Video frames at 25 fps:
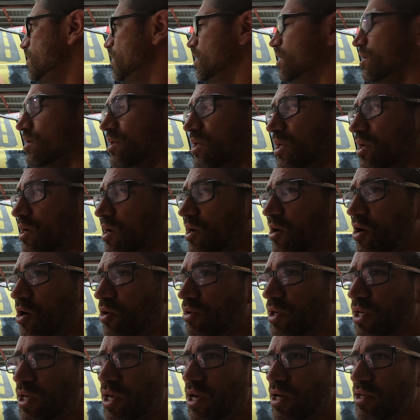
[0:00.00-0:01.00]
You know,
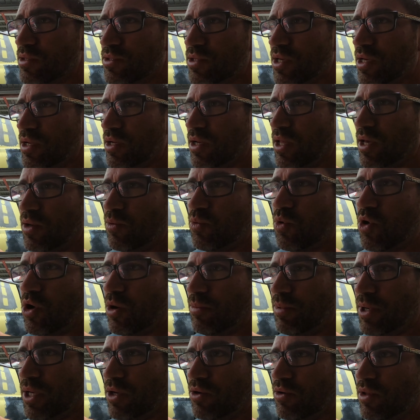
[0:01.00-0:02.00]
older cars had lead
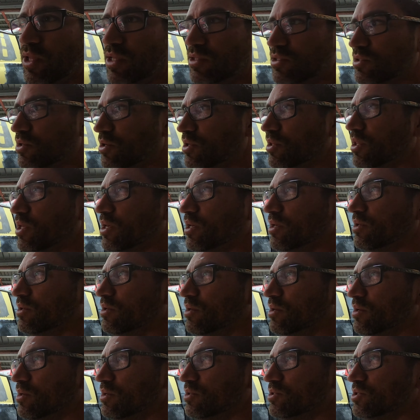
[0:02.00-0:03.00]
wiping, all that sort of thing.
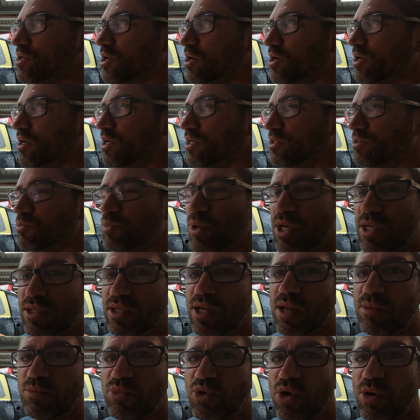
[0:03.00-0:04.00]
So it's being
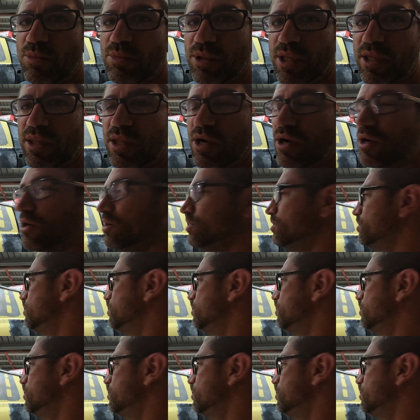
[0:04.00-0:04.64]
done properly though.